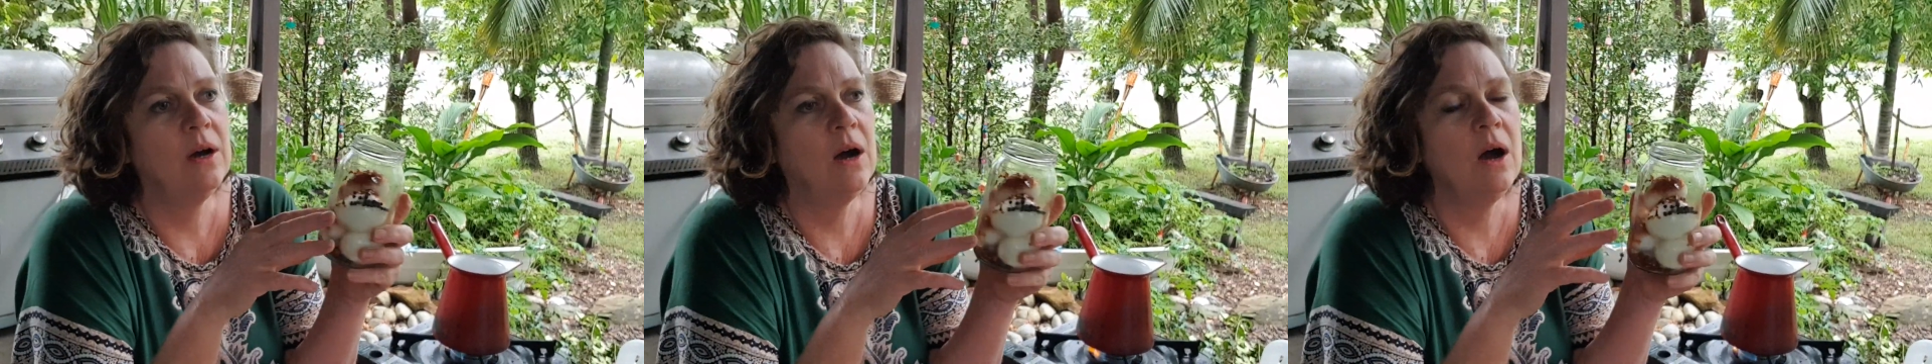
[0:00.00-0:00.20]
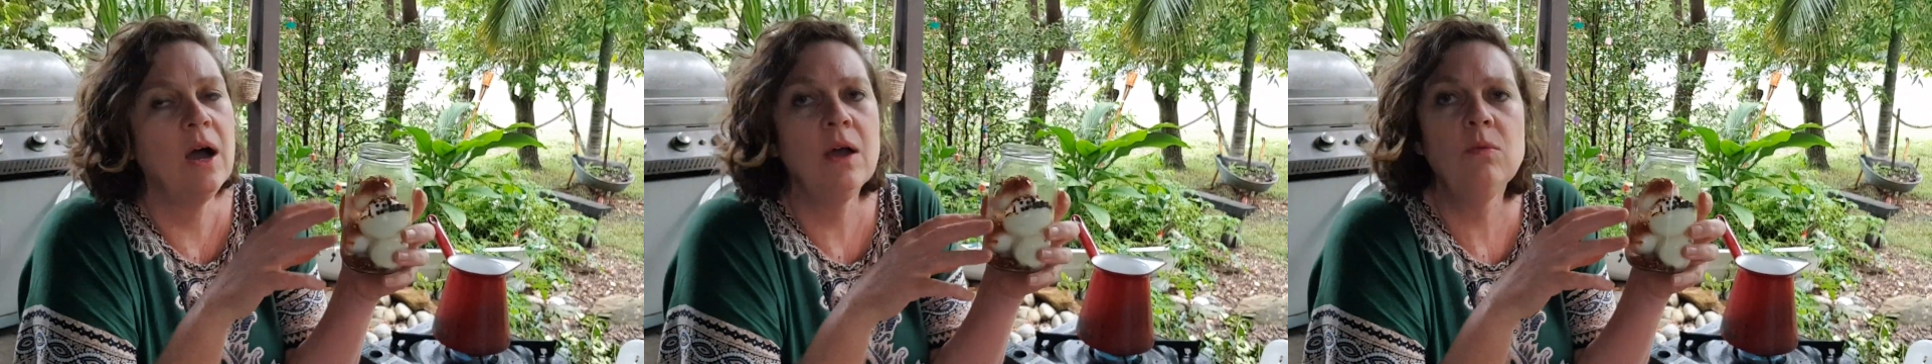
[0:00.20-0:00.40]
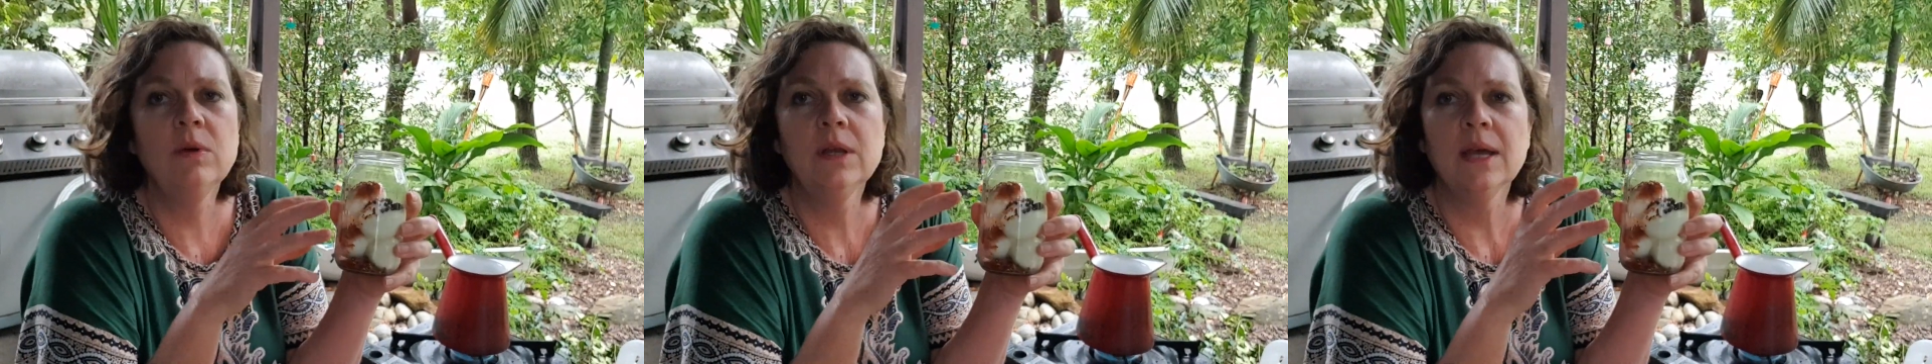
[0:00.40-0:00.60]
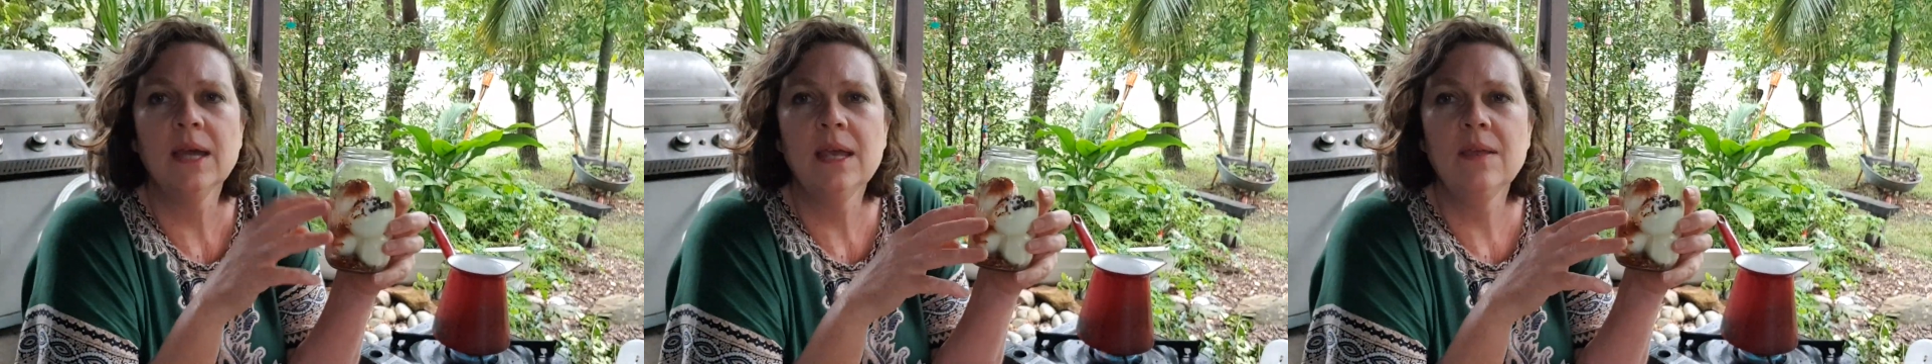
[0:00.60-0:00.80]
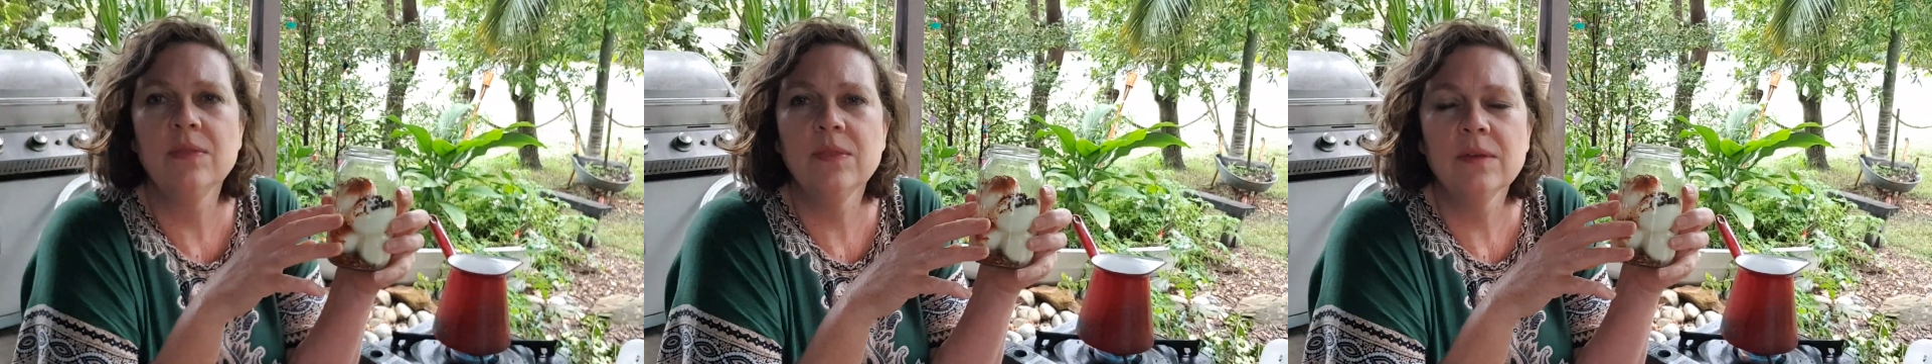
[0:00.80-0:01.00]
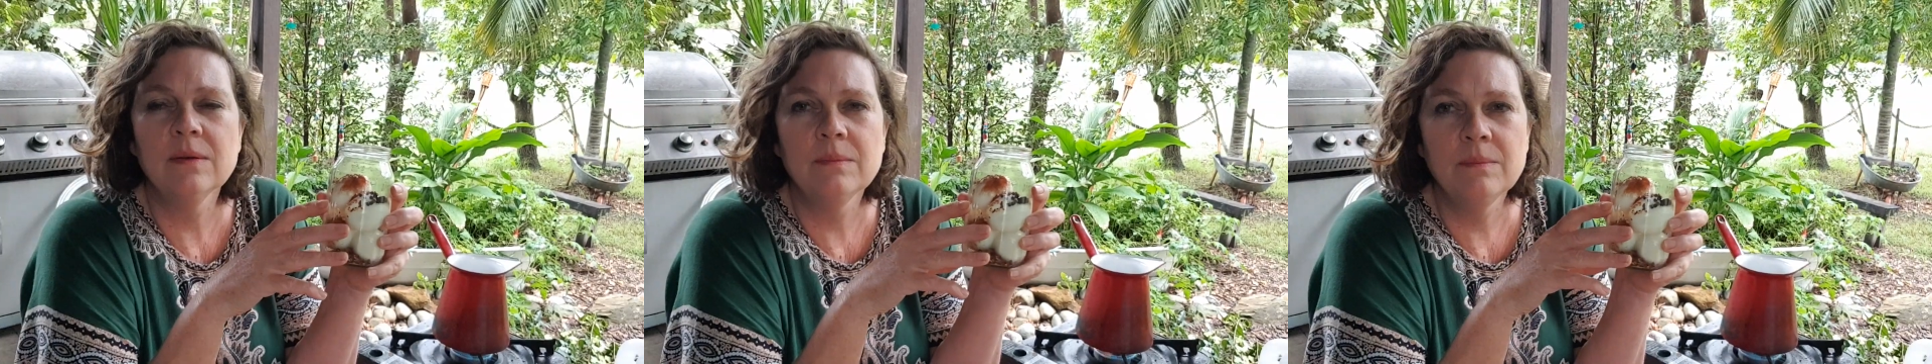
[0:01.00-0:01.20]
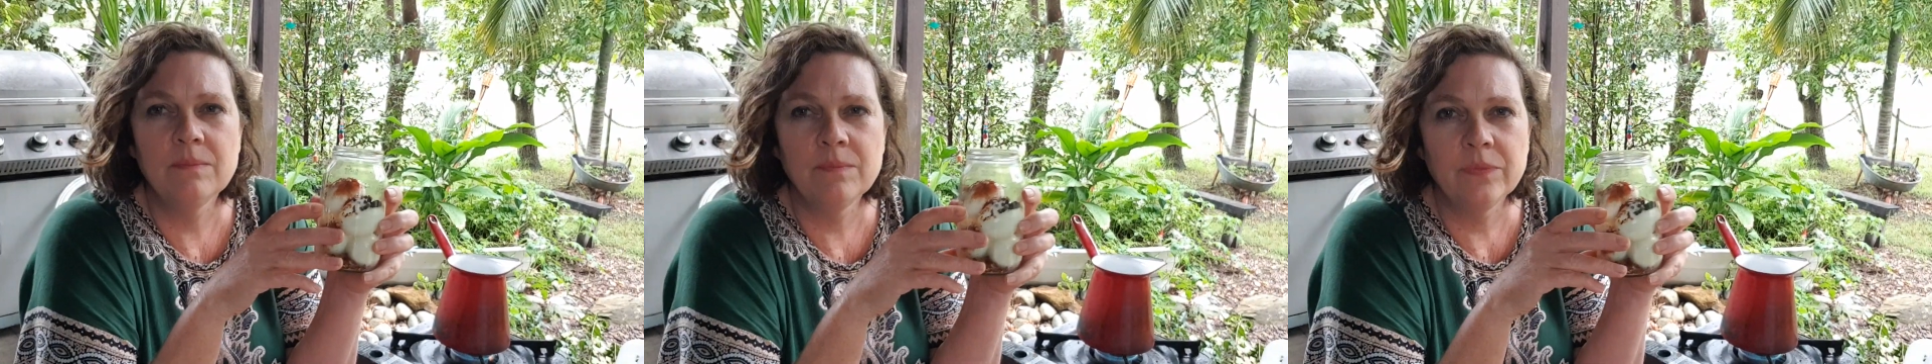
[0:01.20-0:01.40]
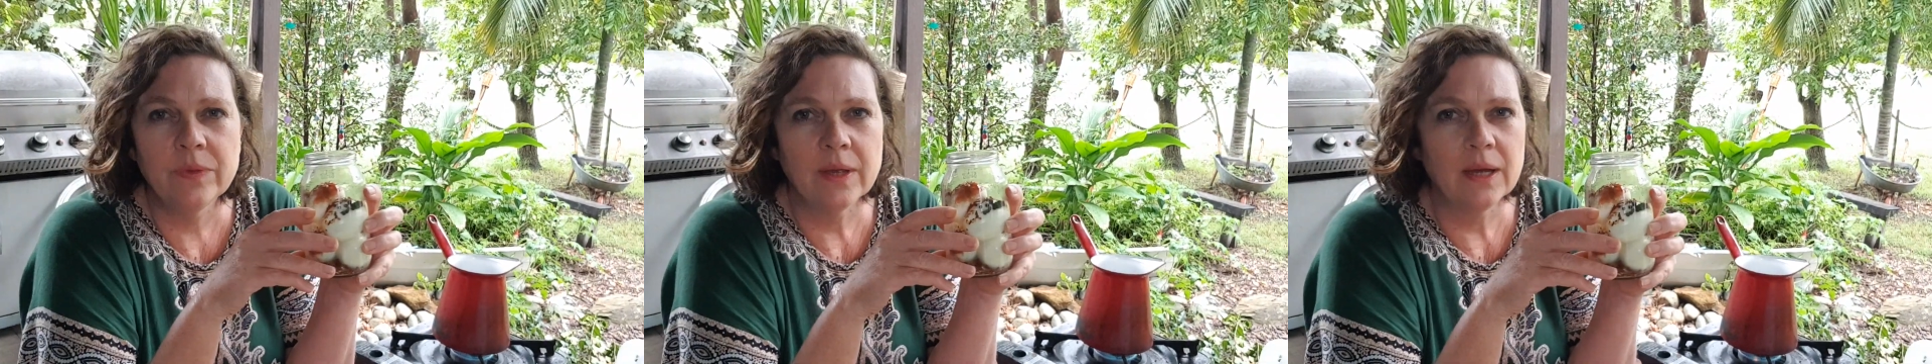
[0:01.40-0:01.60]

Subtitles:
I would eat them,